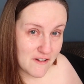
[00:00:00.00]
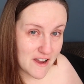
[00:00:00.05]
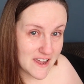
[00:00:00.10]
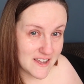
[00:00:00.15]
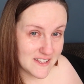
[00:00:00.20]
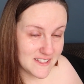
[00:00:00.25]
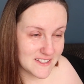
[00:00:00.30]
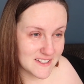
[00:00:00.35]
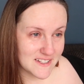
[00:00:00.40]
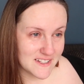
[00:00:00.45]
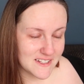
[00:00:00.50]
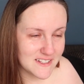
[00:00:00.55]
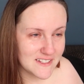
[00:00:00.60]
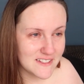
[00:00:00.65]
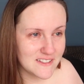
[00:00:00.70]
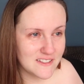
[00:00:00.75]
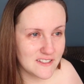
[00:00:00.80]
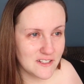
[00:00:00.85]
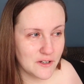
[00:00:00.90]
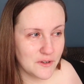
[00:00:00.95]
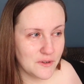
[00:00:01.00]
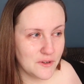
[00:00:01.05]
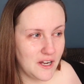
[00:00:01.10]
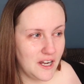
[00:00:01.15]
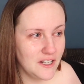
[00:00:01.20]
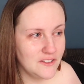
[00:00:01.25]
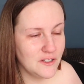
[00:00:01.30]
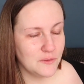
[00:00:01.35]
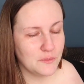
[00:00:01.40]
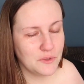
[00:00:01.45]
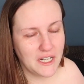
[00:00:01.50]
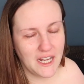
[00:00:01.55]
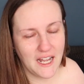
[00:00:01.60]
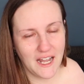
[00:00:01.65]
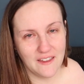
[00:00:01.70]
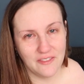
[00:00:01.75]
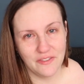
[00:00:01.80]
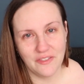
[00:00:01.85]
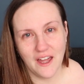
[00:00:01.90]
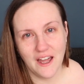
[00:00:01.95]
risk, so I don't want to
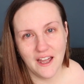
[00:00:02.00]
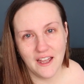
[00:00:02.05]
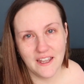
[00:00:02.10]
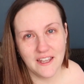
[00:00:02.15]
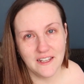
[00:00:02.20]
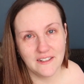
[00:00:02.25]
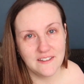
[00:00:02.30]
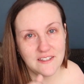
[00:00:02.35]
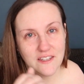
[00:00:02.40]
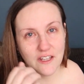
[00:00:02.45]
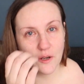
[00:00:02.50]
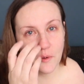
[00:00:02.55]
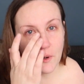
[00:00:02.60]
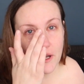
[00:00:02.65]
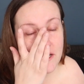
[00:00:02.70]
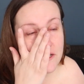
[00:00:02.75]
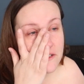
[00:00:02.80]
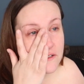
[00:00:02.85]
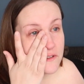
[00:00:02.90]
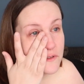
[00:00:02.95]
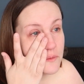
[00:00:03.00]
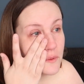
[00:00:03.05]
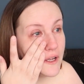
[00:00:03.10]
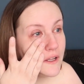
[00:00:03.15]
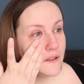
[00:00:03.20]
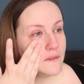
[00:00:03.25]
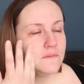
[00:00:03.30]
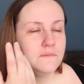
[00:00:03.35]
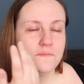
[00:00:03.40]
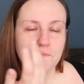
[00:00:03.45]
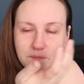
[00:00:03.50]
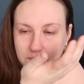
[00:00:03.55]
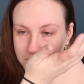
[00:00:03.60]
add that into the equation as well.